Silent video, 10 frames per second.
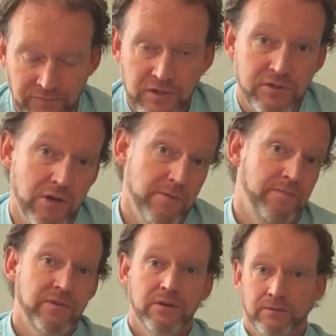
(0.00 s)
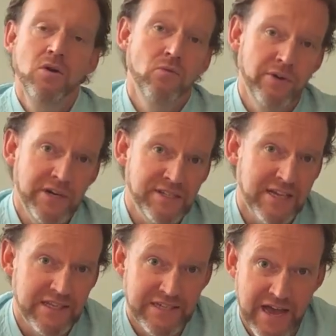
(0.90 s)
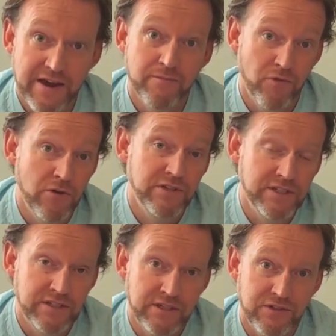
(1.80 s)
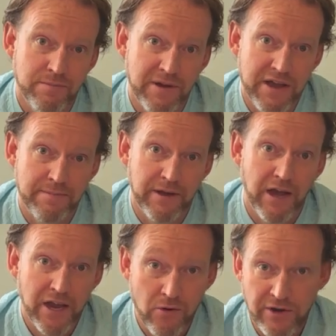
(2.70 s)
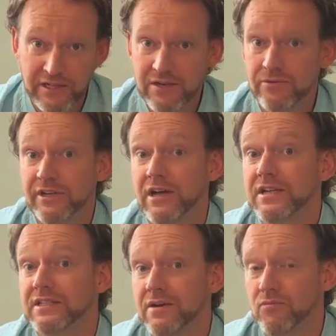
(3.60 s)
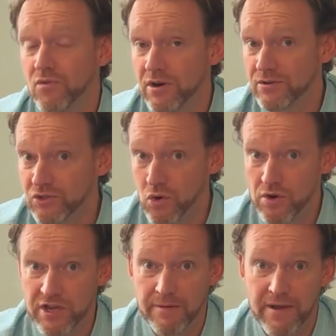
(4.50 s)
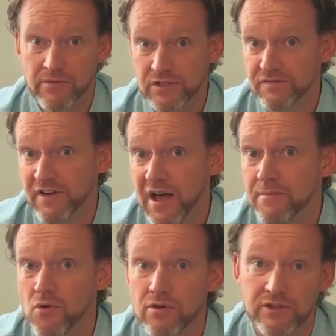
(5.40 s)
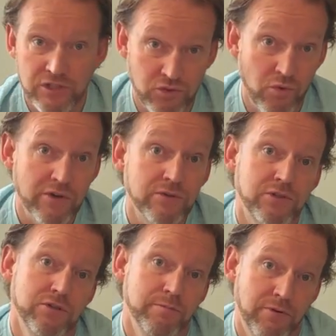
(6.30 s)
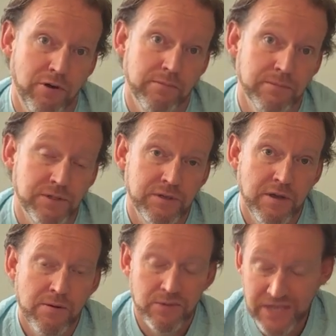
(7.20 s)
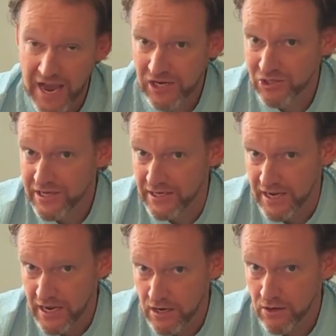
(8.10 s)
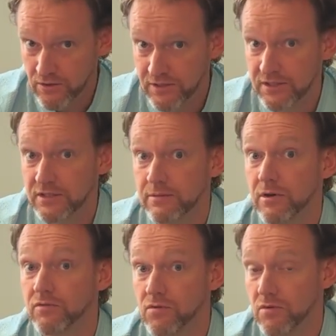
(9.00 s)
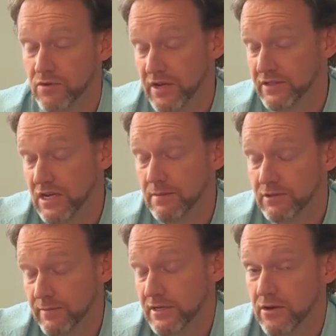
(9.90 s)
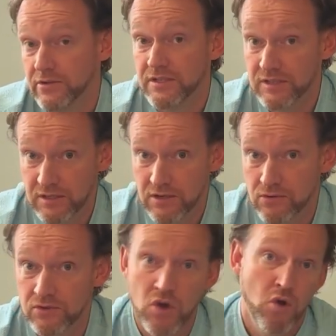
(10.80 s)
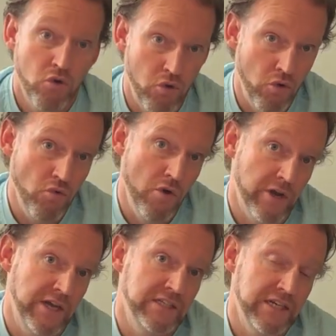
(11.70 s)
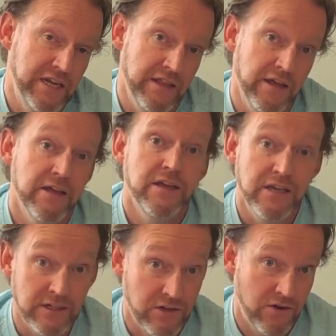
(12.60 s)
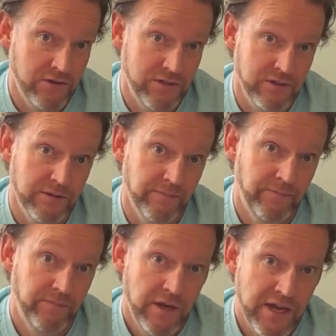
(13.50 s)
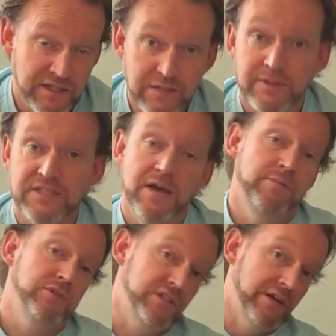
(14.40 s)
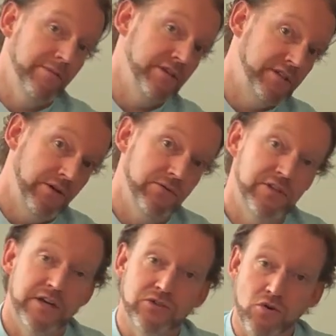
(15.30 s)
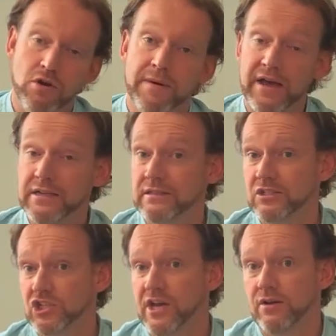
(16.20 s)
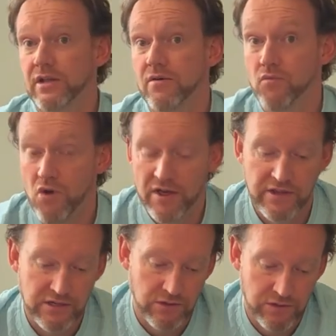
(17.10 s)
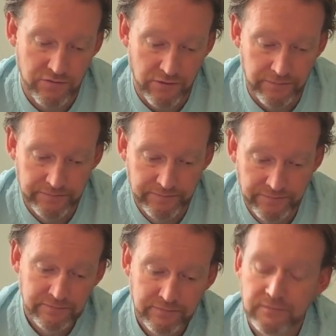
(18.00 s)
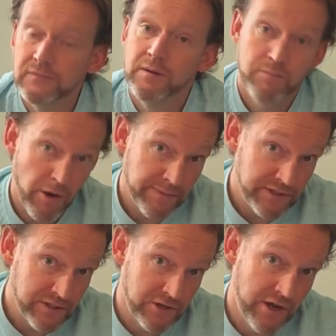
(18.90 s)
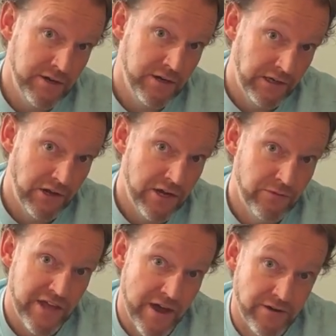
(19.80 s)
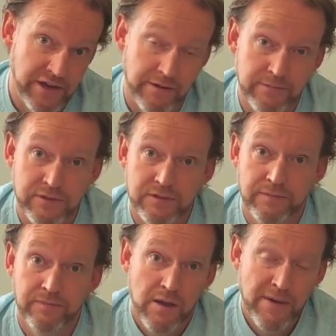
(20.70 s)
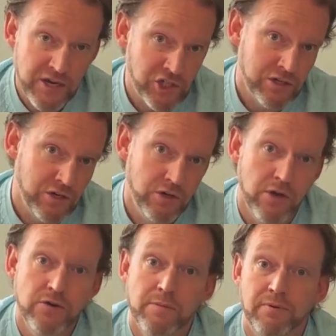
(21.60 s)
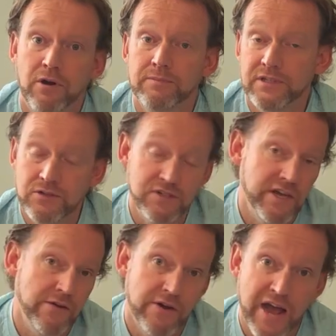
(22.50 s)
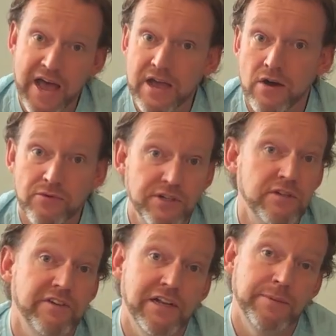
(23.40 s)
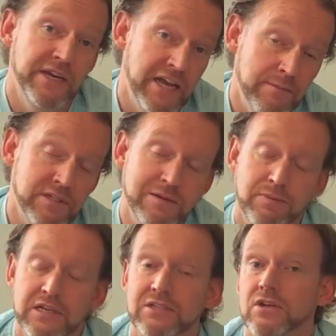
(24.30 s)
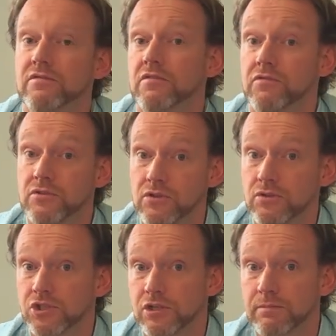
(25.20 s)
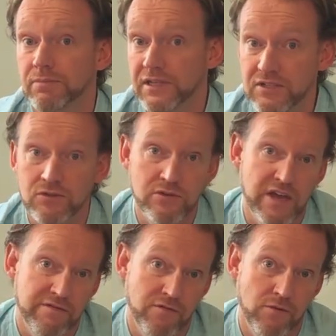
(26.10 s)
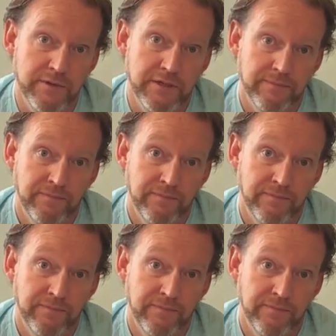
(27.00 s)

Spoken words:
So, when I sat down and wrote these things on paper, I quickly realized that what I was talking about was far more than just one or two prompts. It was actually an ecosystem of what has come to be known as skills, all working together in concert. Here's some examples of some of the skills that I talk about in this channel and why they're useful. Proper design aligned with outcomes. Imagine you go to a prompt and you say to it, hey, I want to develop an MCP server for YouTube. Please do that for me.